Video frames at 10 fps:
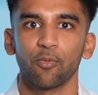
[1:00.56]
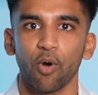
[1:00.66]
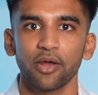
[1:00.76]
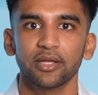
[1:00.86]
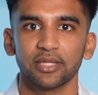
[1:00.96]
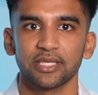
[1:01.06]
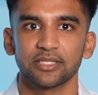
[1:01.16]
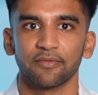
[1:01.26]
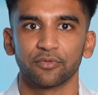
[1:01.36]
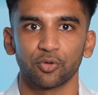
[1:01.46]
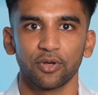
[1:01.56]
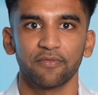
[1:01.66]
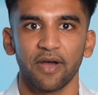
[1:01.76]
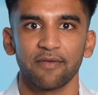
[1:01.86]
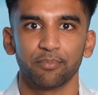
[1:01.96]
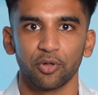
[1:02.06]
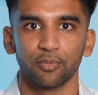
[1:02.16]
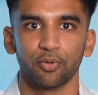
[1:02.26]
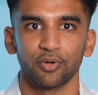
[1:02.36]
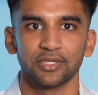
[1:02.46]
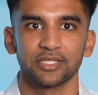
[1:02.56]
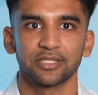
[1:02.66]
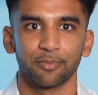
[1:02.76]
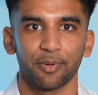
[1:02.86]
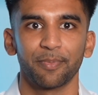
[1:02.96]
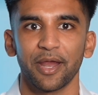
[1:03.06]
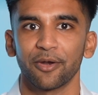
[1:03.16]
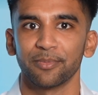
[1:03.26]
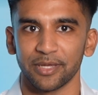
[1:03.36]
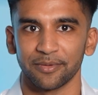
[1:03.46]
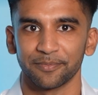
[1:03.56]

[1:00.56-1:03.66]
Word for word: want a list of three to five bullet points to prepare me.